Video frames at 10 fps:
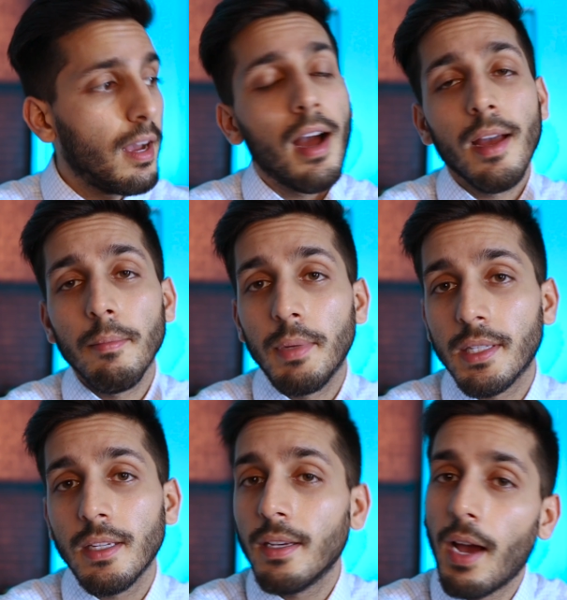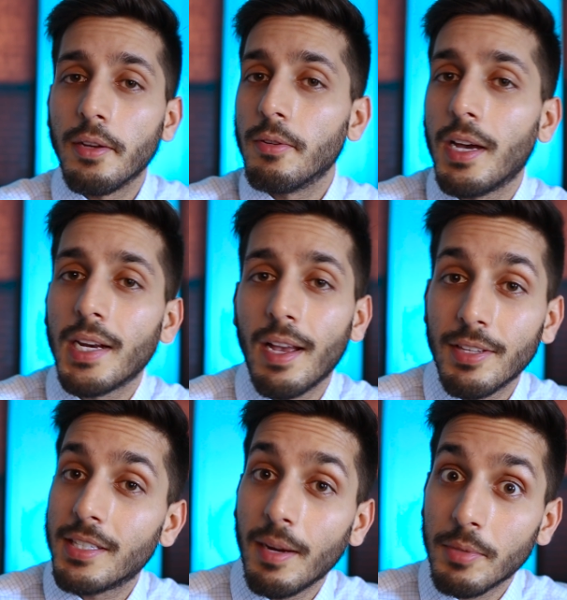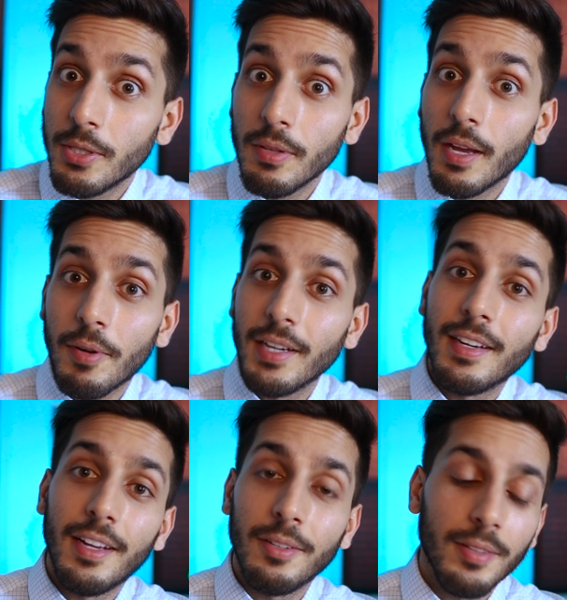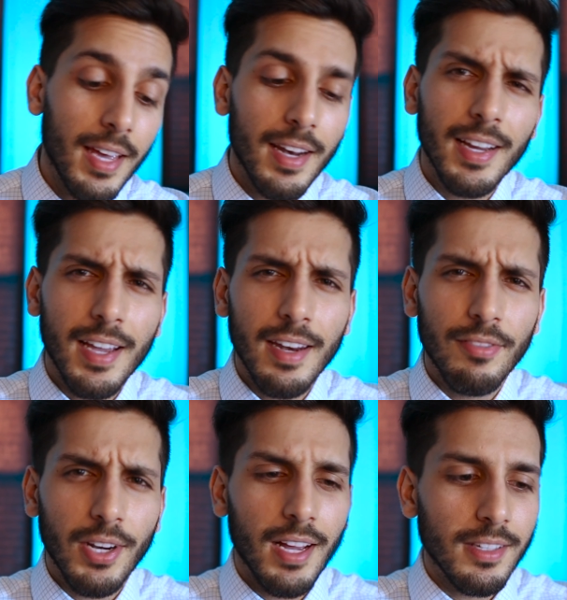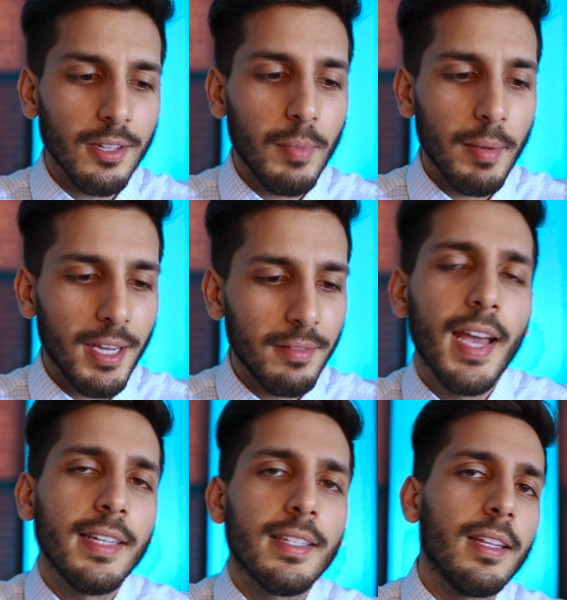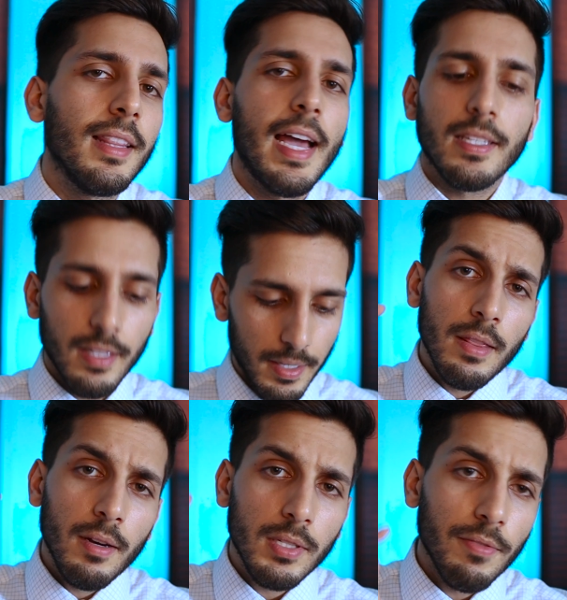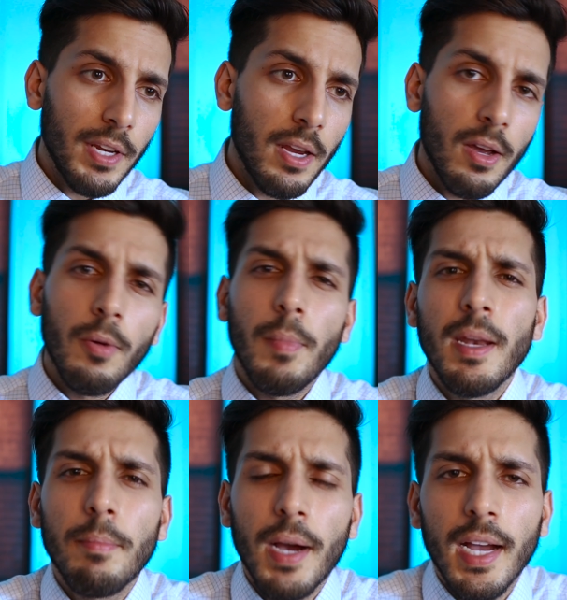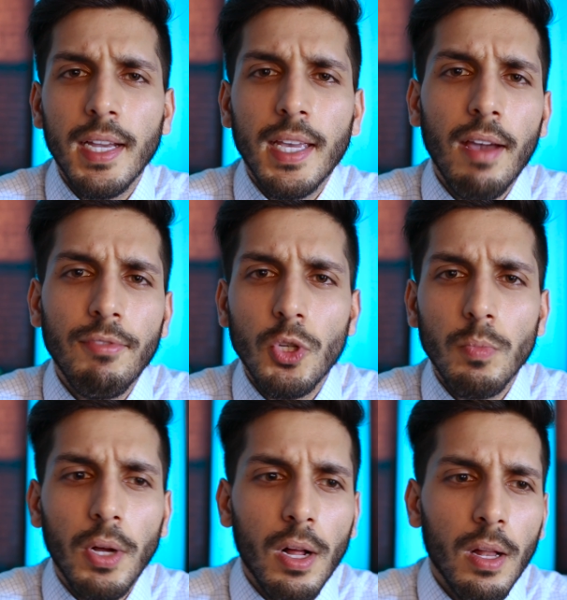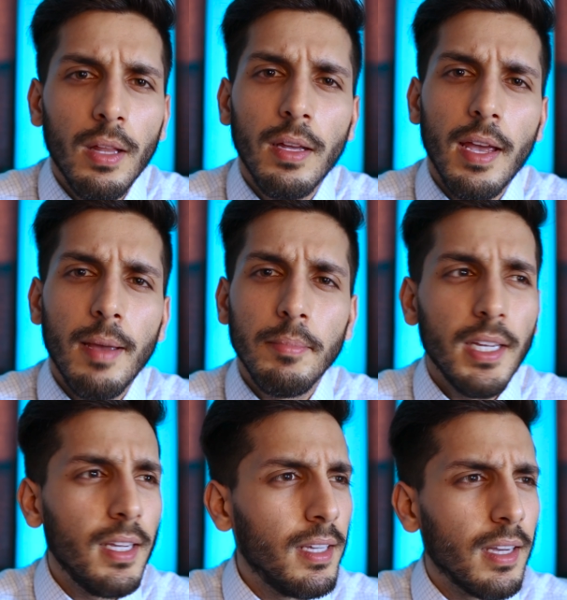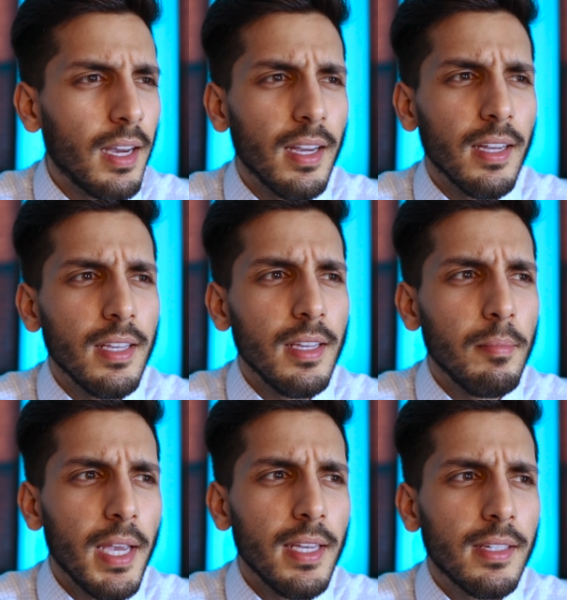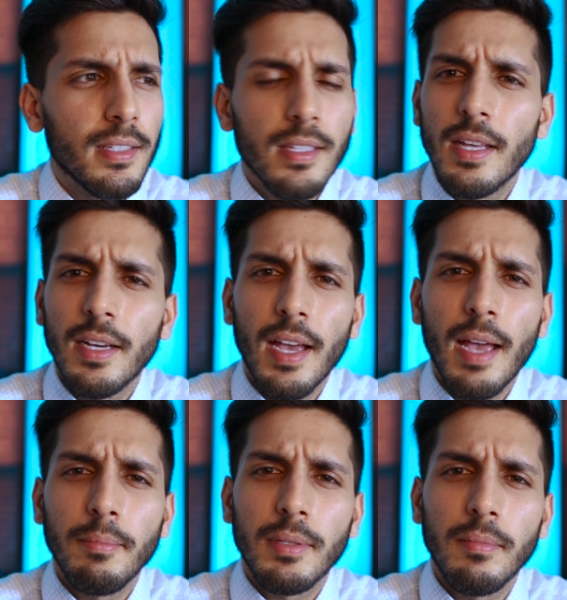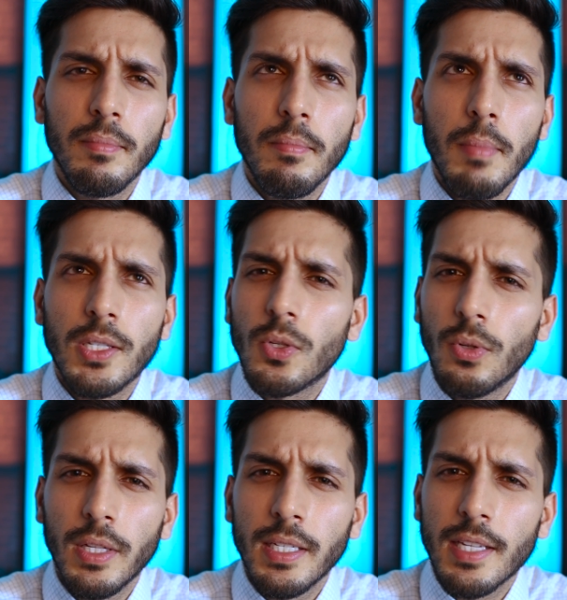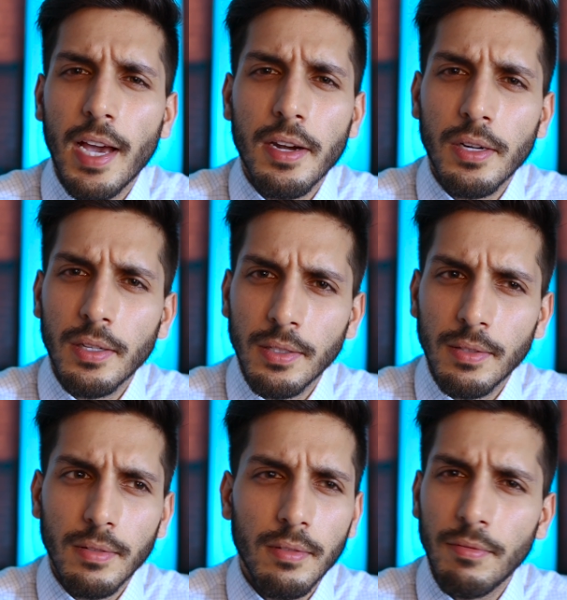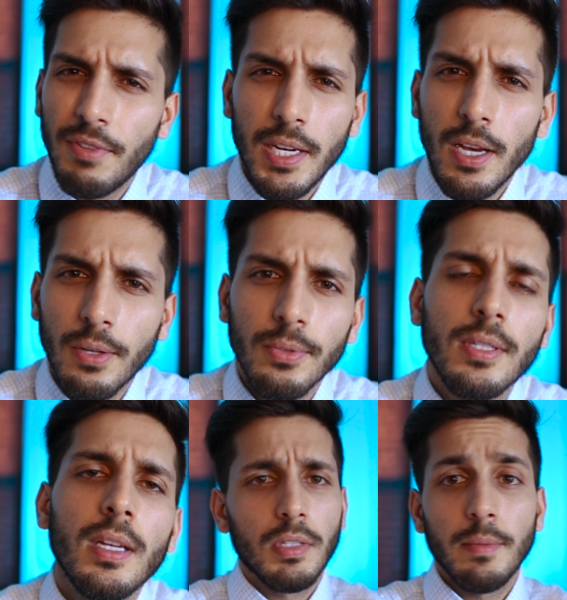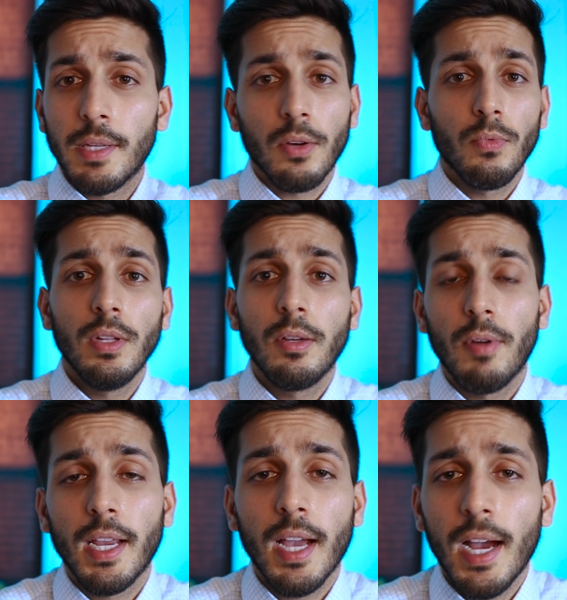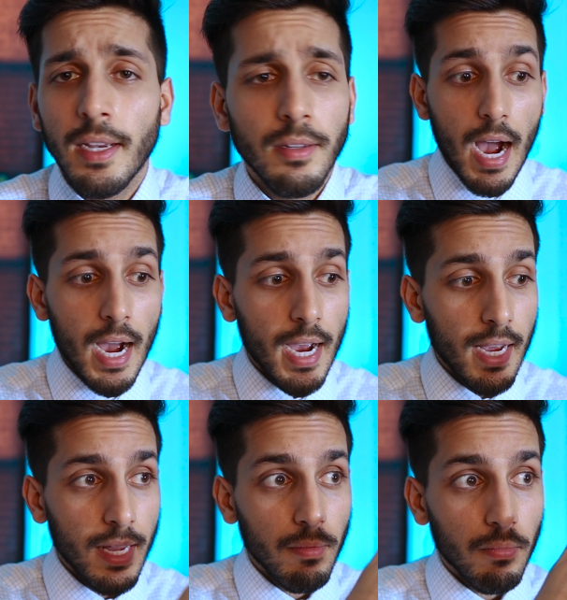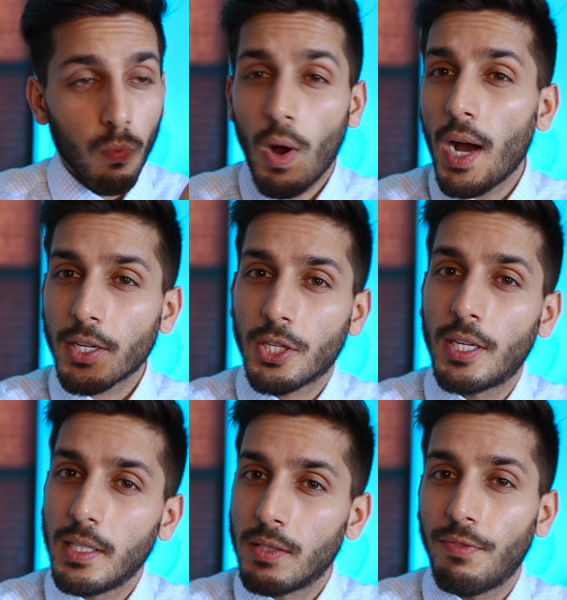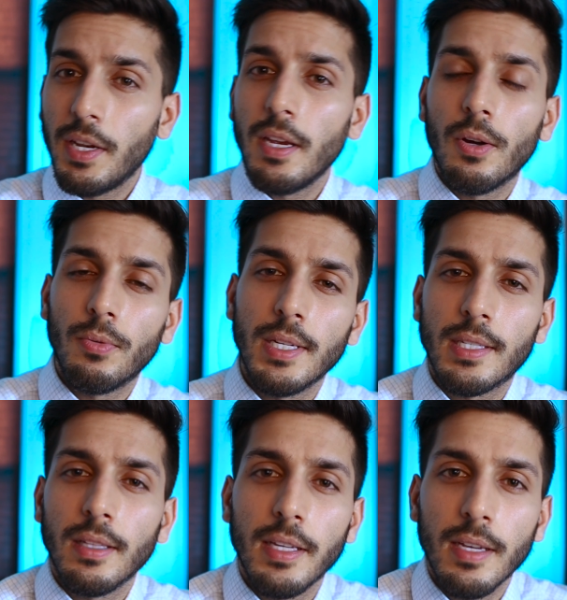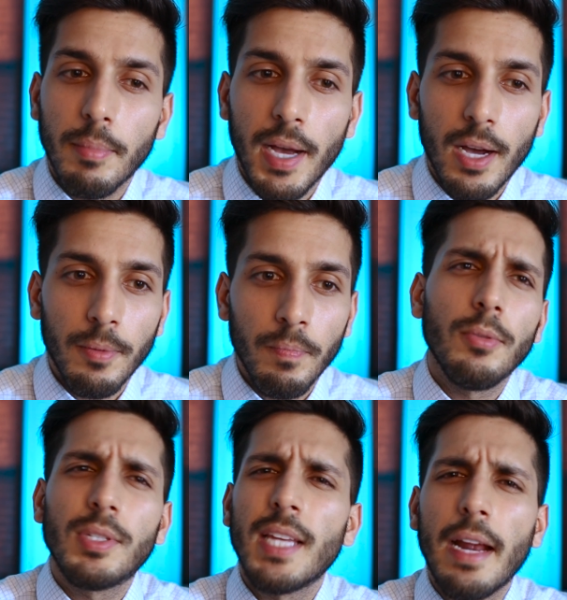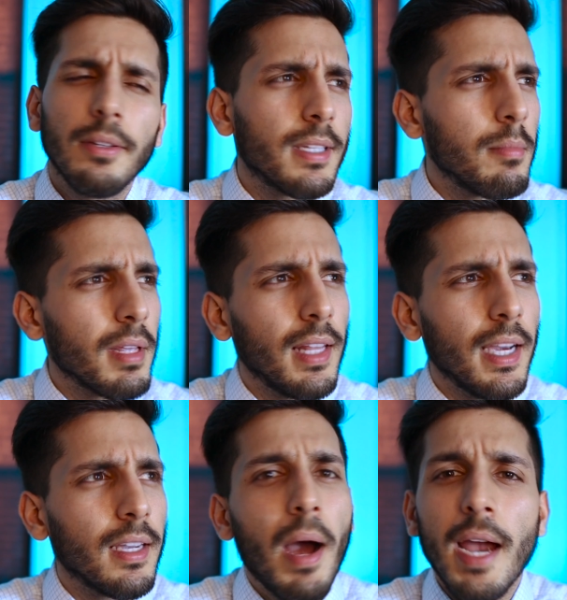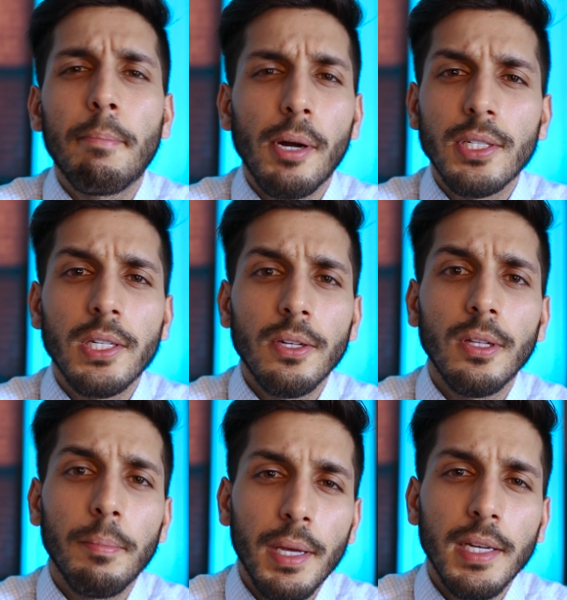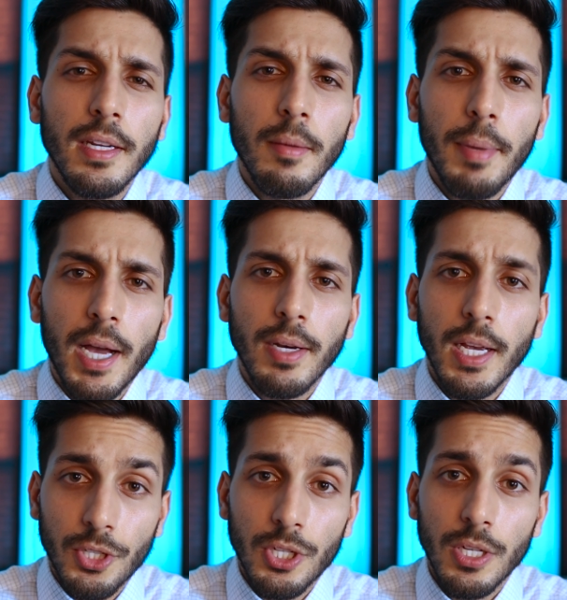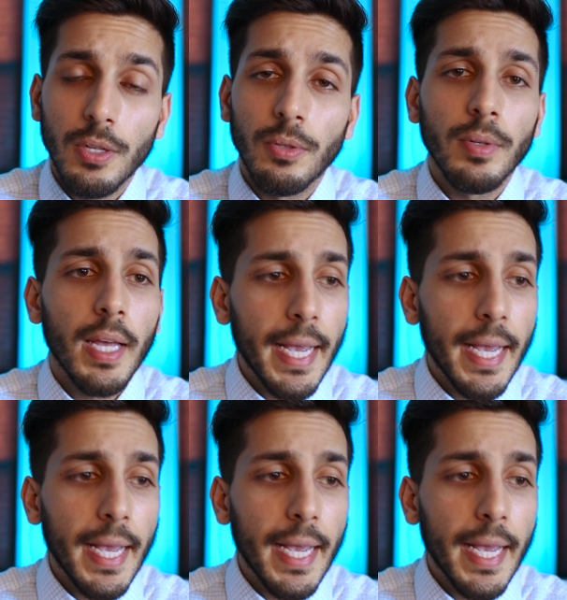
I'm busy, I do not have the time to do that right now. And I kind of forgot, so my bad. And lastly, there was a video made by Kevin Jubbal, MD. Uh, he makes the M Med School Insiders videos. Seems like a really great guy. I watched his video recently about, it was titled something like, My Personal Opinion About SGU.